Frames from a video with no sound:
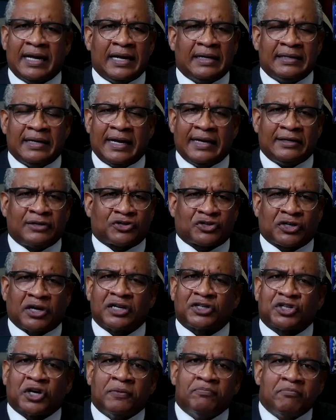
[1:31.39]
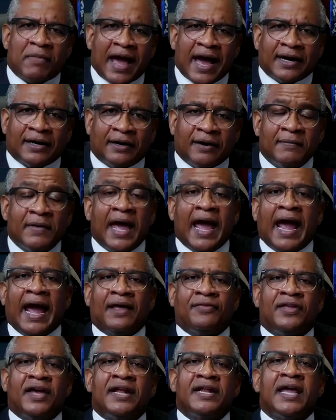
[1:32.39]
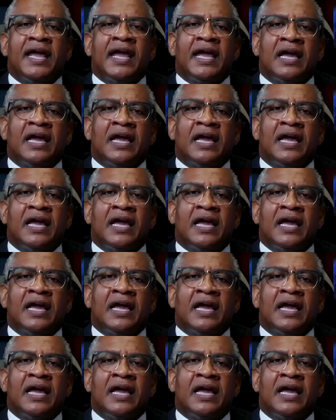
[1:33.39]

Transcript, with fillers: in, in such a manner and then